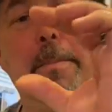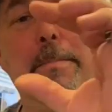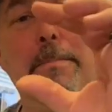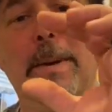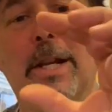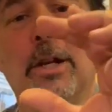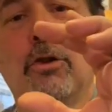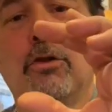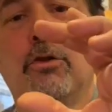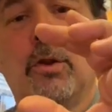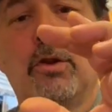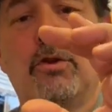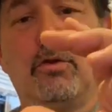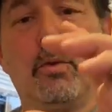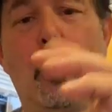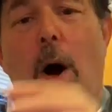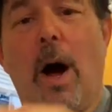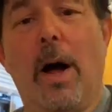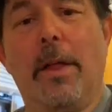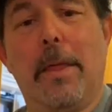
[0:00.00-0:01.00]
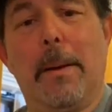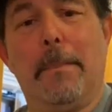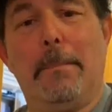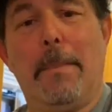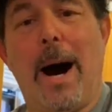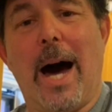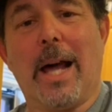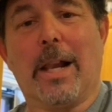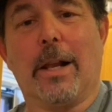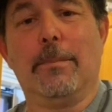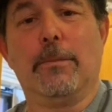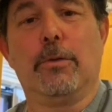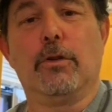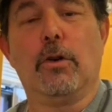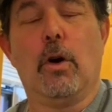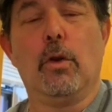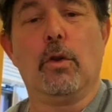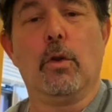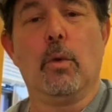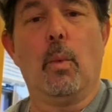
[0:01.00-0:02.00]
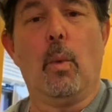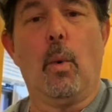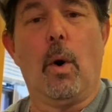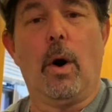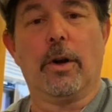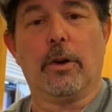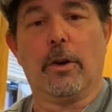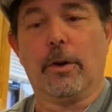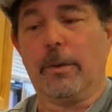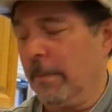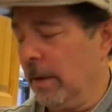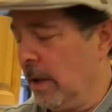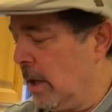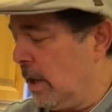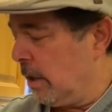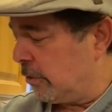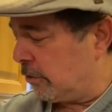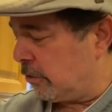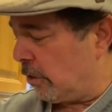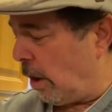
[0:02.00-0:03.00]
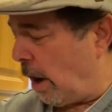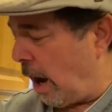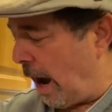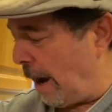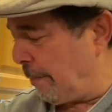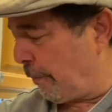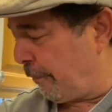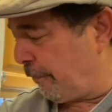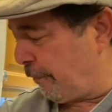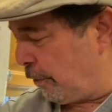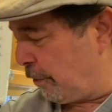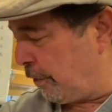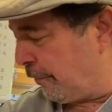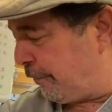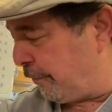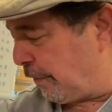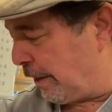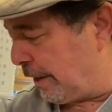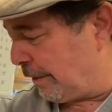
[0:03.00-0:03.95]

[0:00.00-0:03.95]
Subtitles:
The middle's what you want, and the bottom's all the water. So I prefer the